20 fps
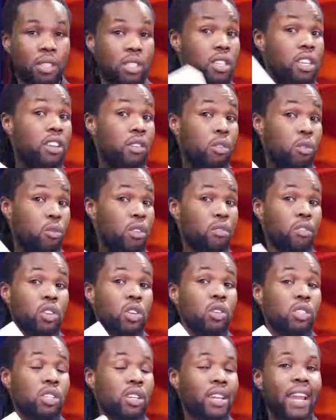He's
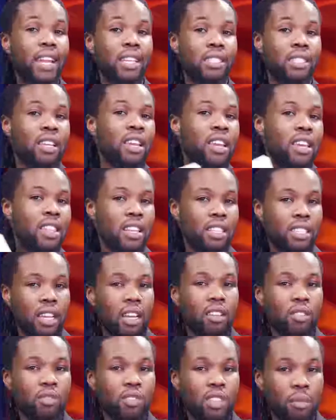revolutionized the
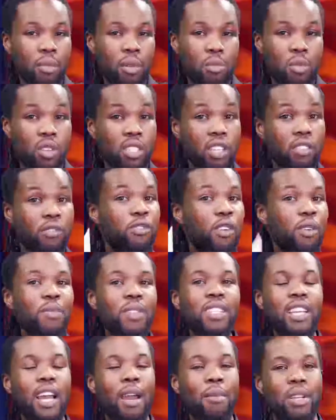sound of Zambian music from
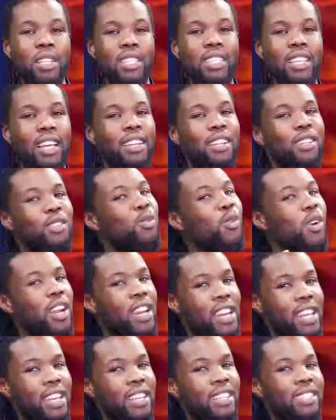the time it started to where
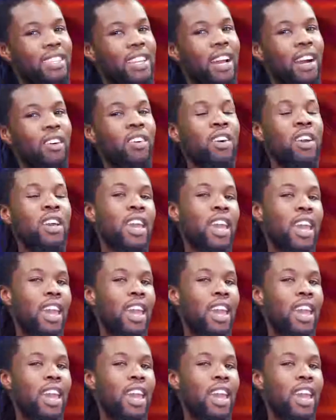it is now.